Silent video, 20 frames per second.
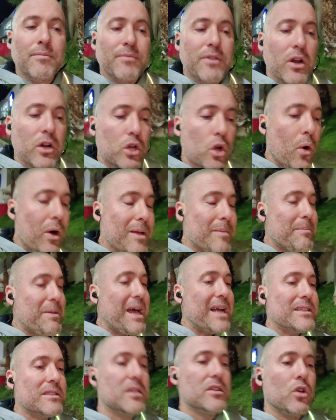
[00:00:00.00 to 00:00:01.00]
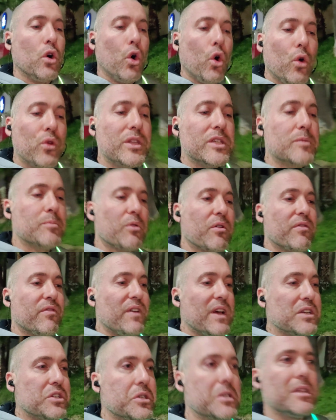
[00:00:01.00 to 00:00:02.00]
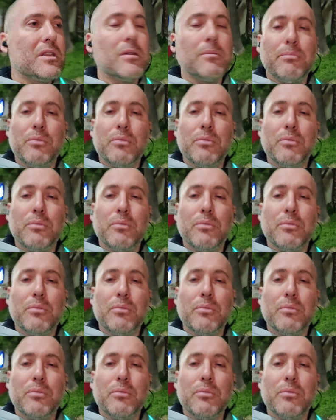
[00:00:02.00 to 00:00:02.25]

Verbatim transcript: They're going back to the oldest profession in